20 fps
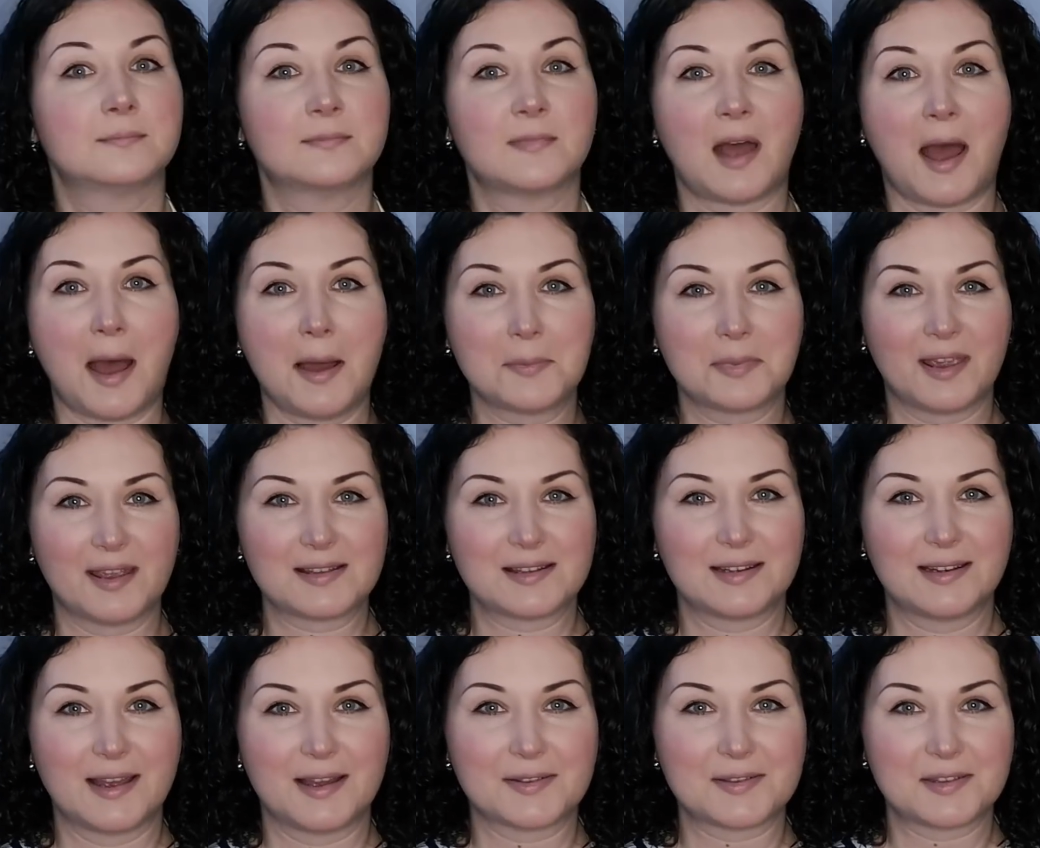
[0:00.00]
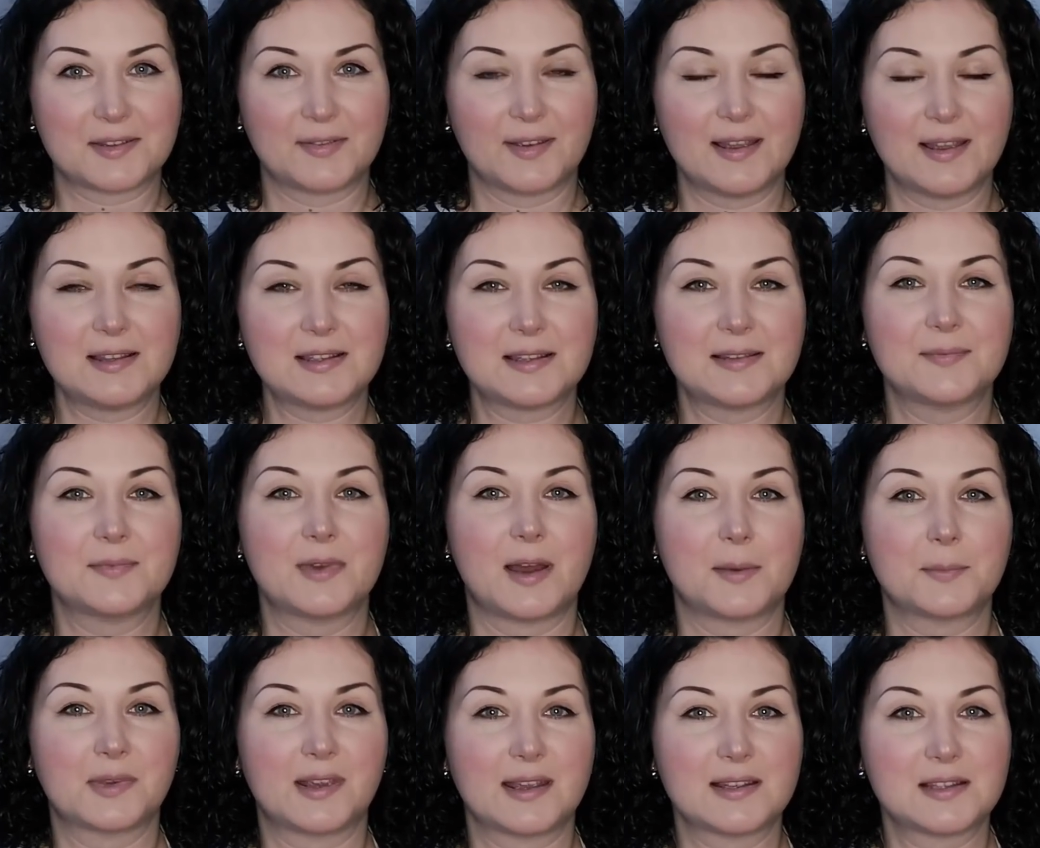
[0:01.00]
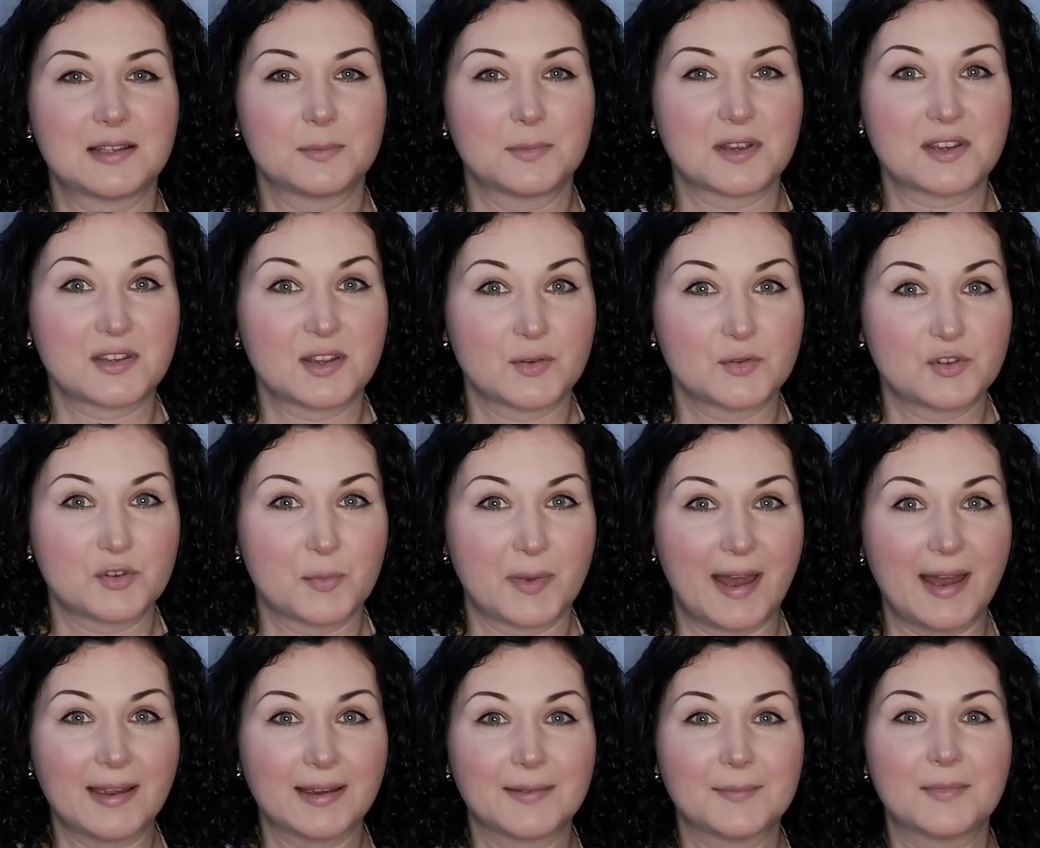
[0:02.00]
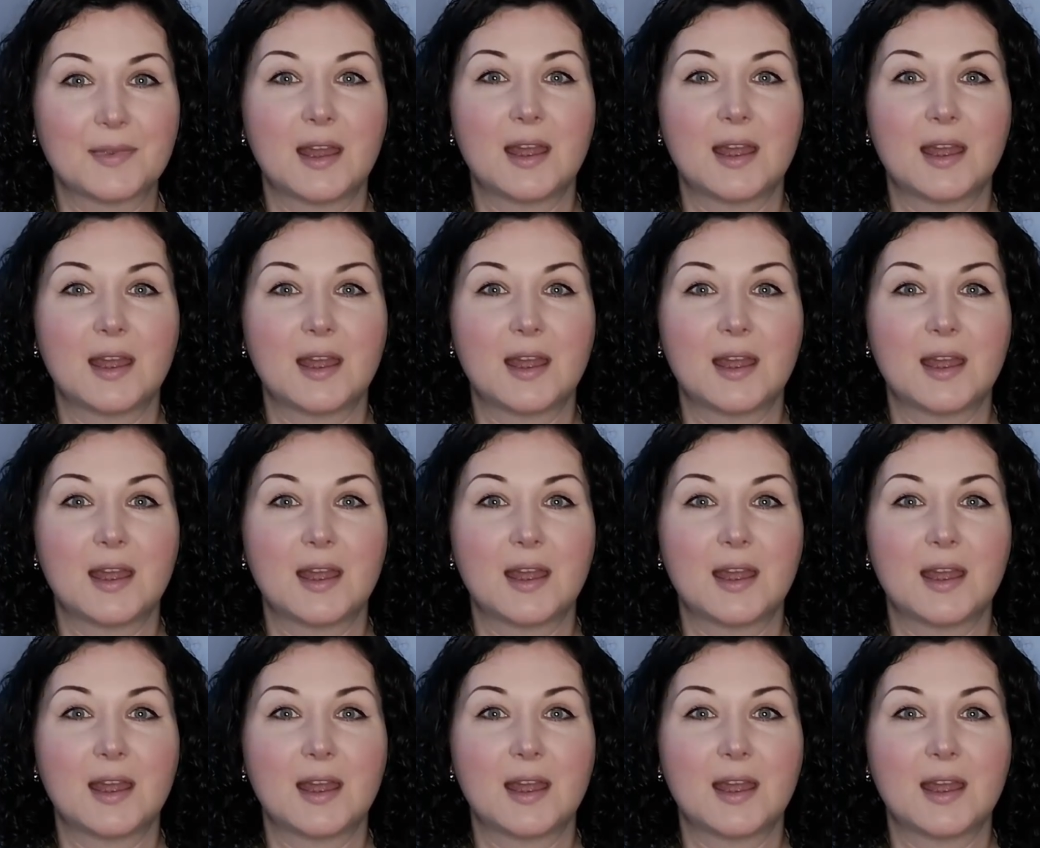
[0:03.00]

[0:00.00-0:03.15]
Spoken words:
I'm getting out of it. I'm getting my sojo back.